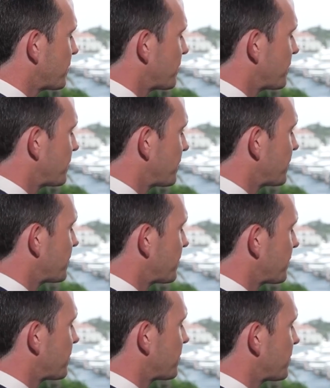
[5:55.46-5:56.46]

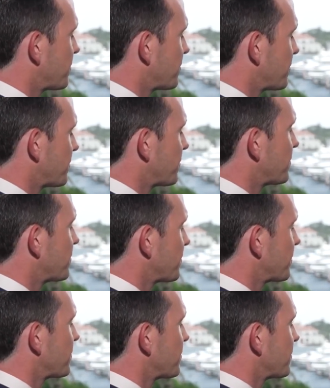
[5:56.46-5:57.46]

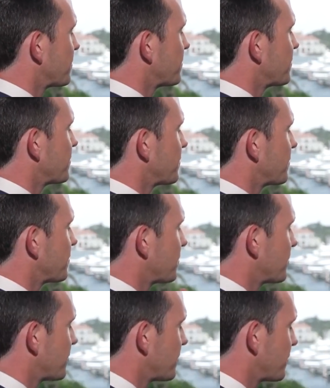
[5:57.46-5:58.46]

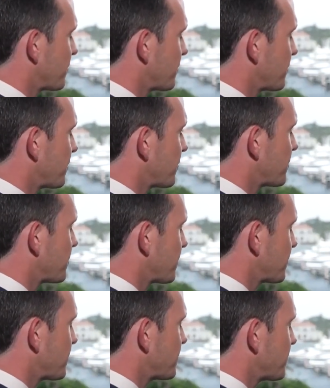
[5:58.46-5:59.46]

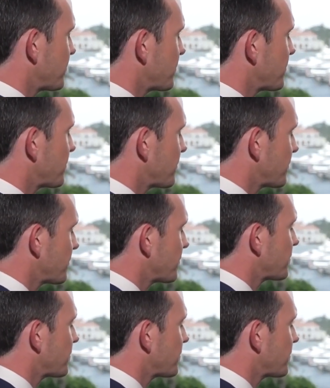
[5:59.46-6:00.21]
(silent)